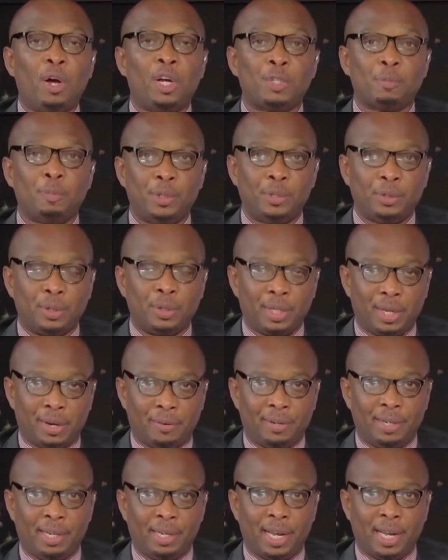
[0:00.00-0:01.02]
Hospital here
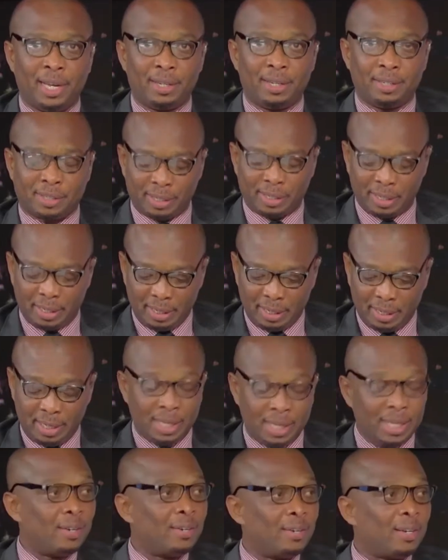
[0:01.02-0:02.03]
in Lagos.
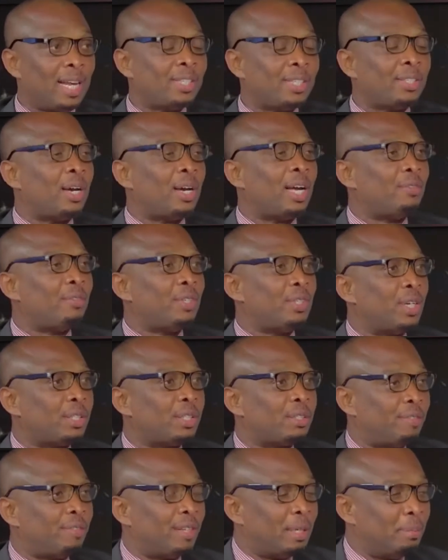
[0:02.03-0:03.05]
Uh, glad to have you,
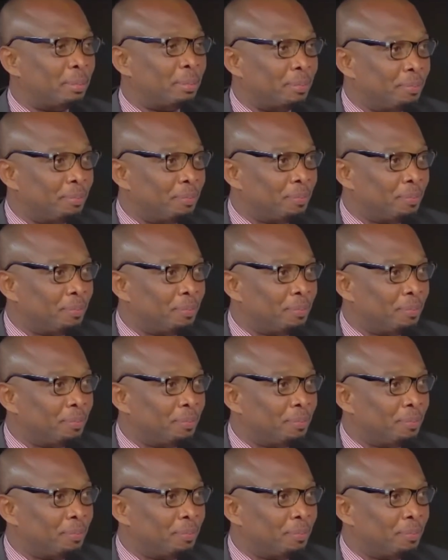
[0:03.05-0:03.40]
Doctor Philip.